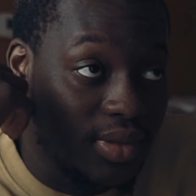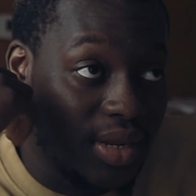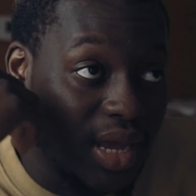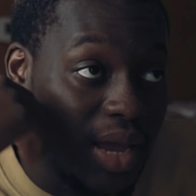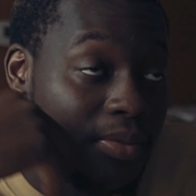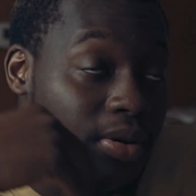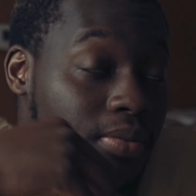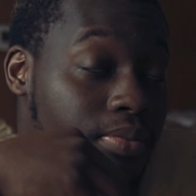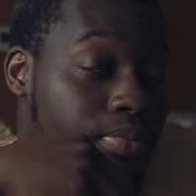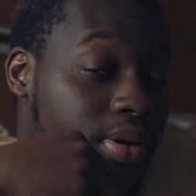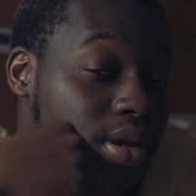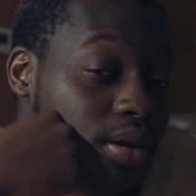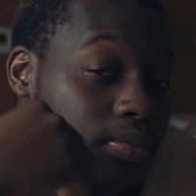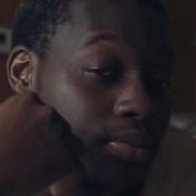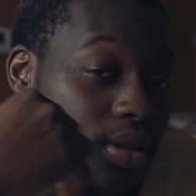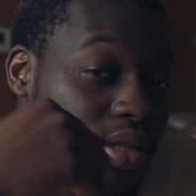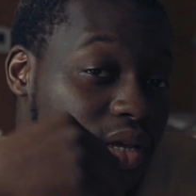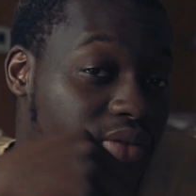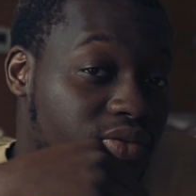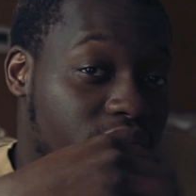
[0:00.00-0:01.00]
I'm a big
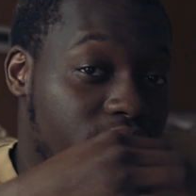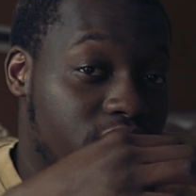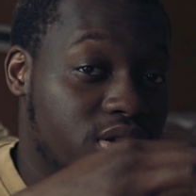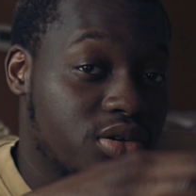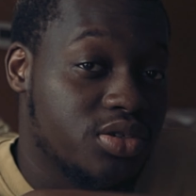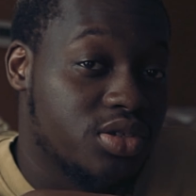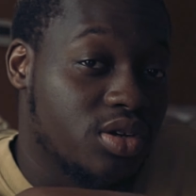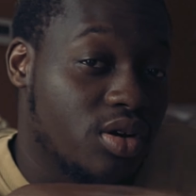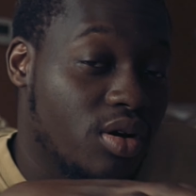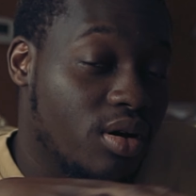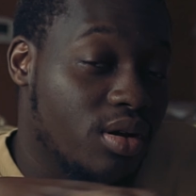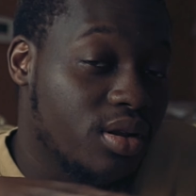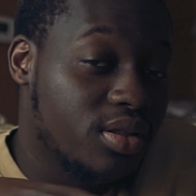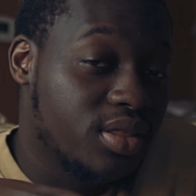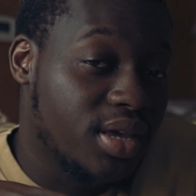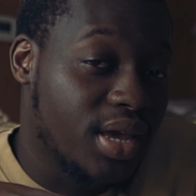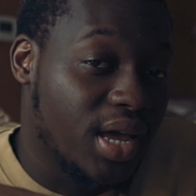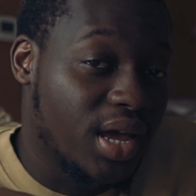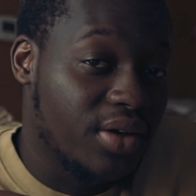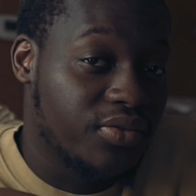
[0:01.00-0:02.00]
believer in using all of
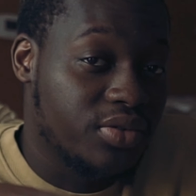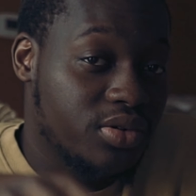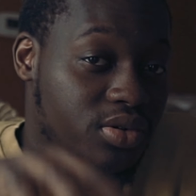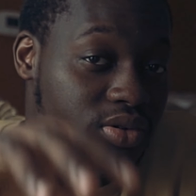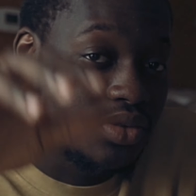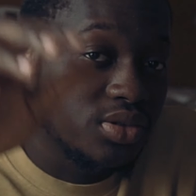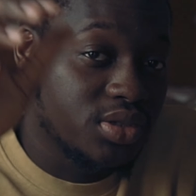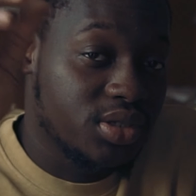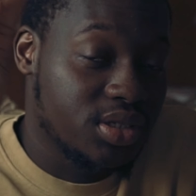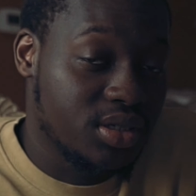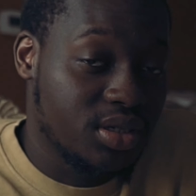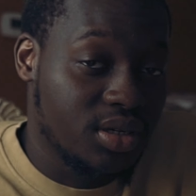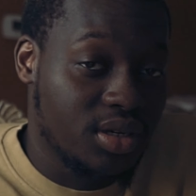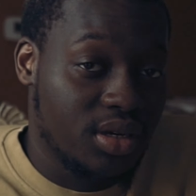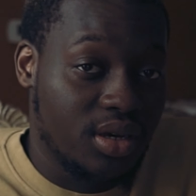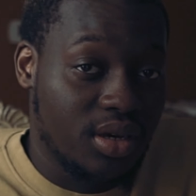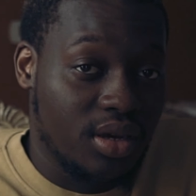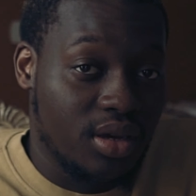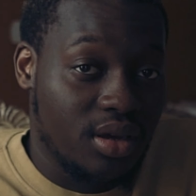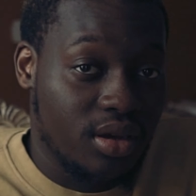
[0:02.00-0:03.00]
the avenues
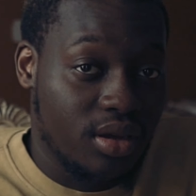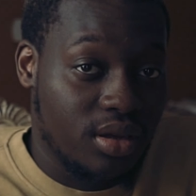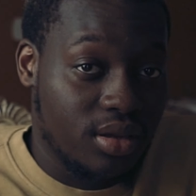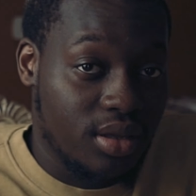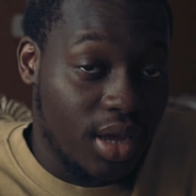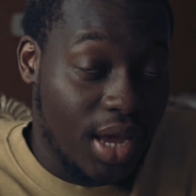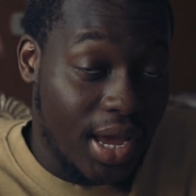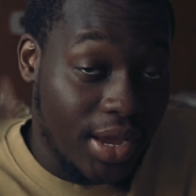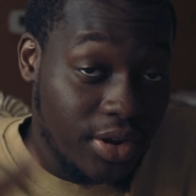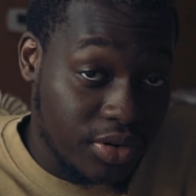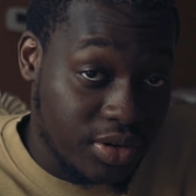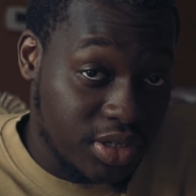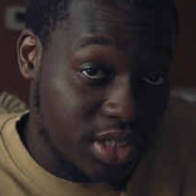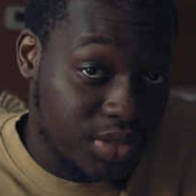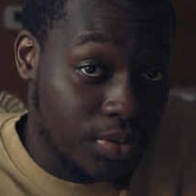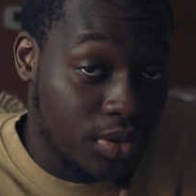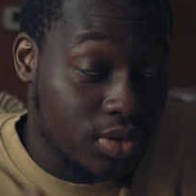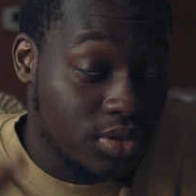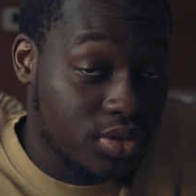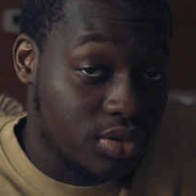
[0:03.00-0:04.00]
at your
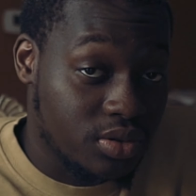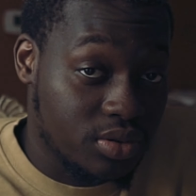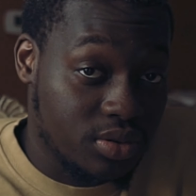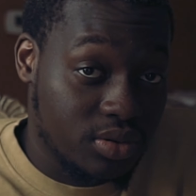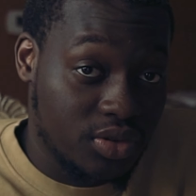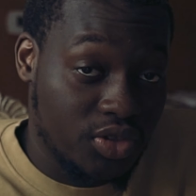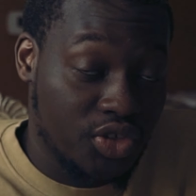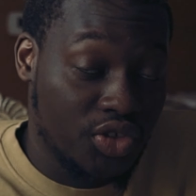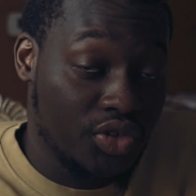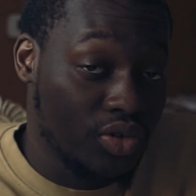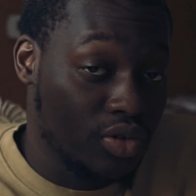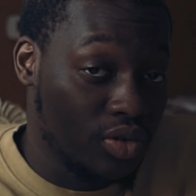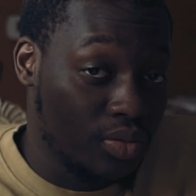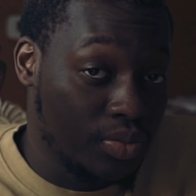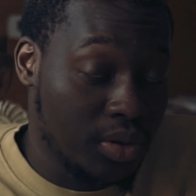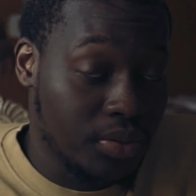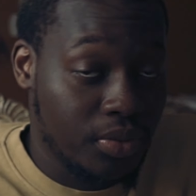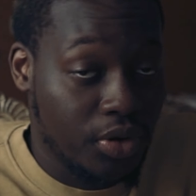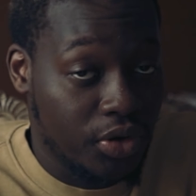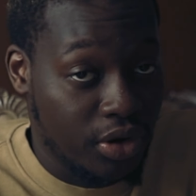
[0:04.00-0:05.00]
disposal to
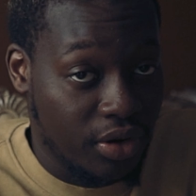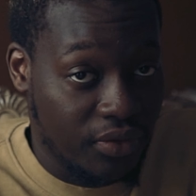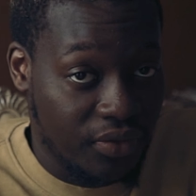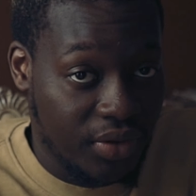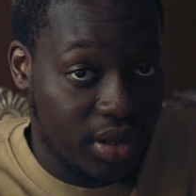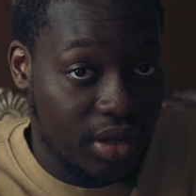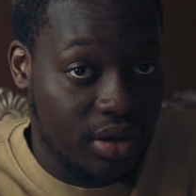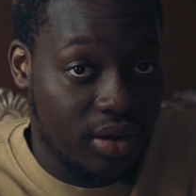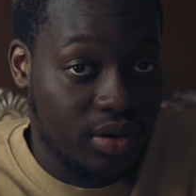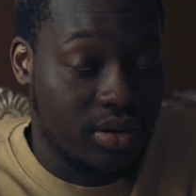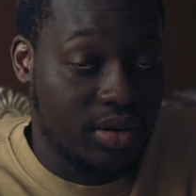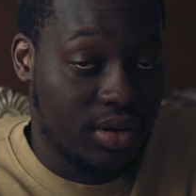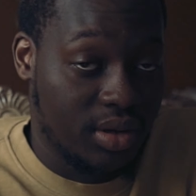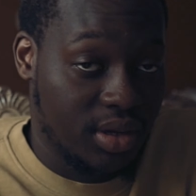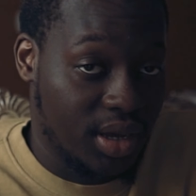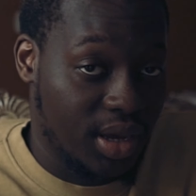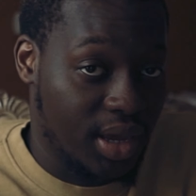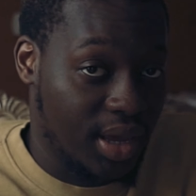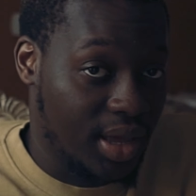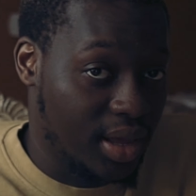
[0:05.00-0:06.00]
promote your video,
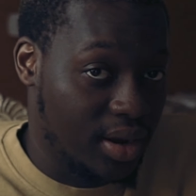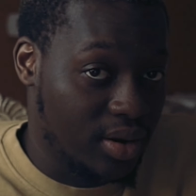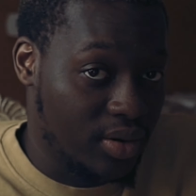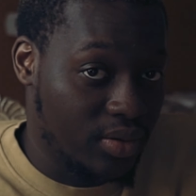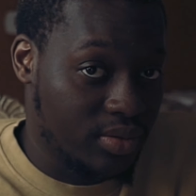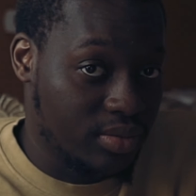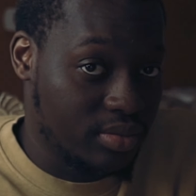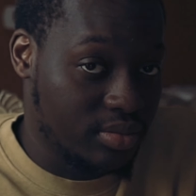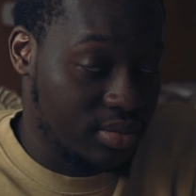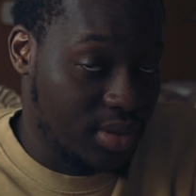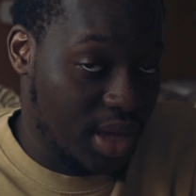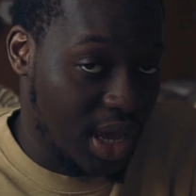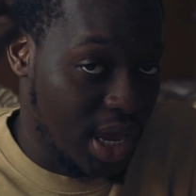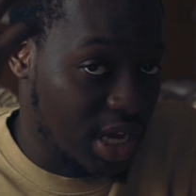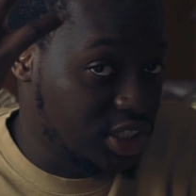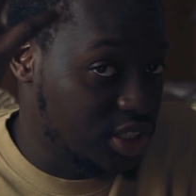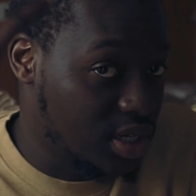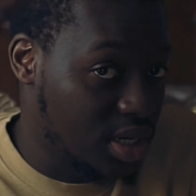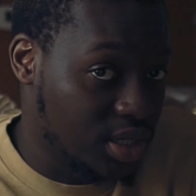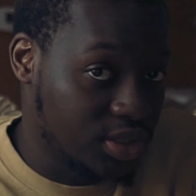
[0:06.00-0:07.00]
and
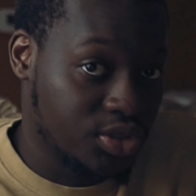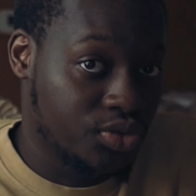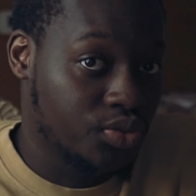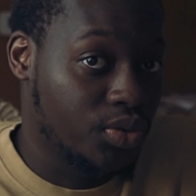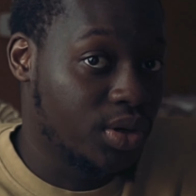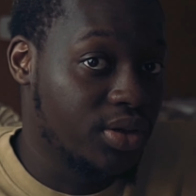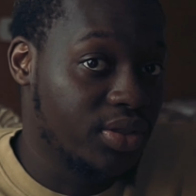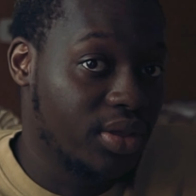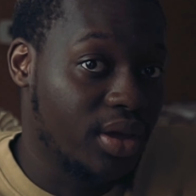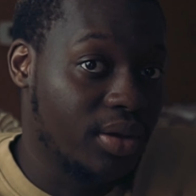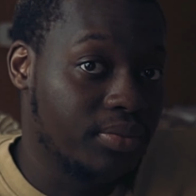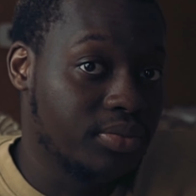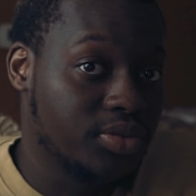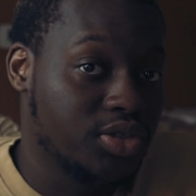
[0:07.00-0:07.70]
hashtags is one of them.